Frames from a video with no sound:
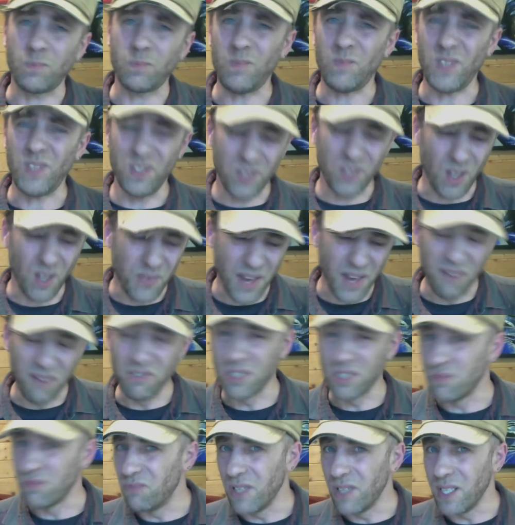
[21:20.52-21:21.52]
So there
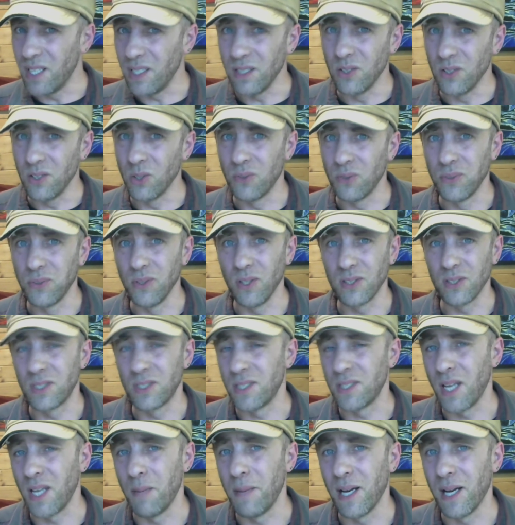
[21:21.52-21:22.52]
isn't really an awful lot to
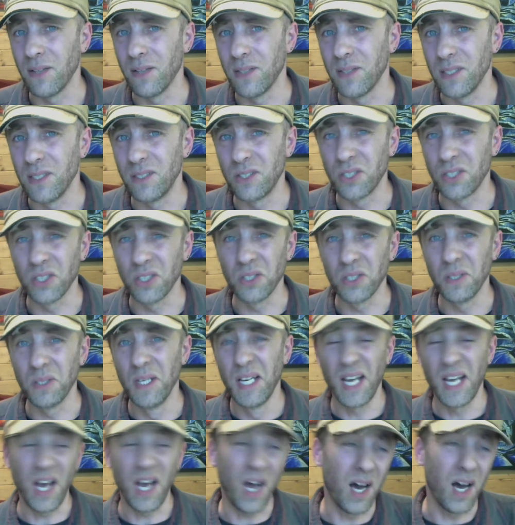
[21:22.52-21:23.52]
say about these two.
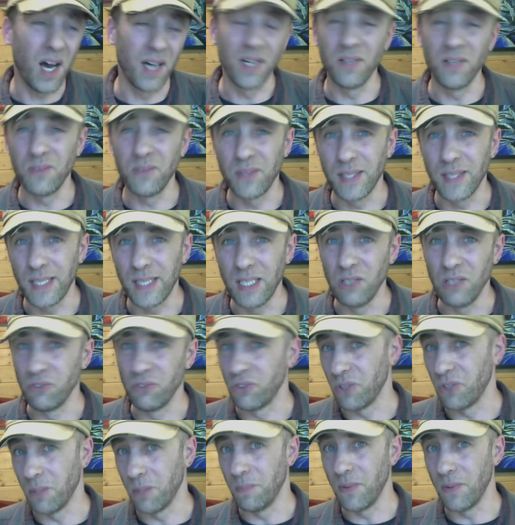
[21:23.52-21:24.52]
I don't think either
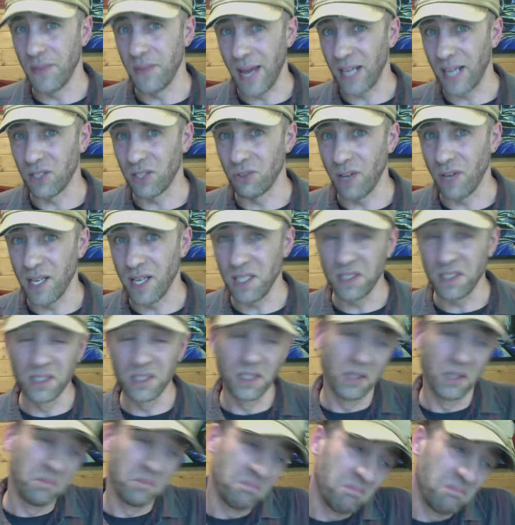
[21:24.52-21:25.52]
of them are that great.
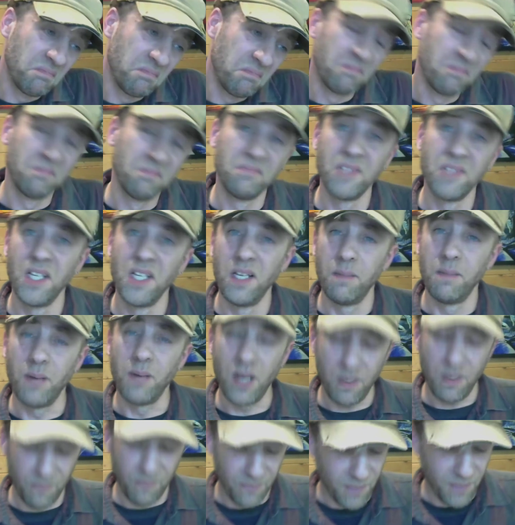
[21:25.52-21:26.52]

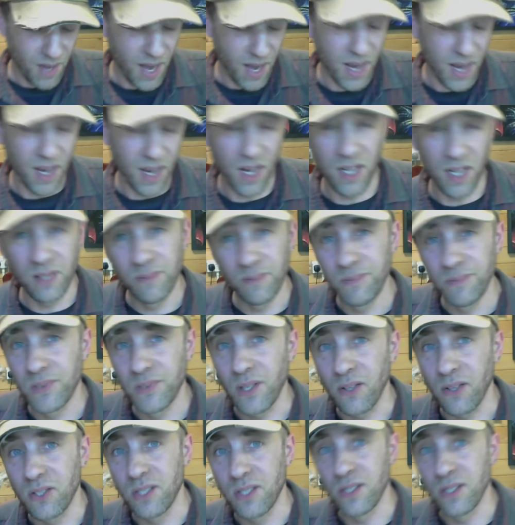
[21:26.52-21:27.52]
But hey ho,
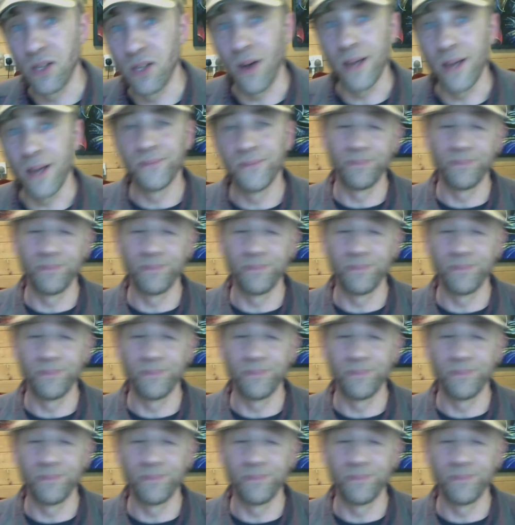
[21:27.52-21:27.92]
such is life.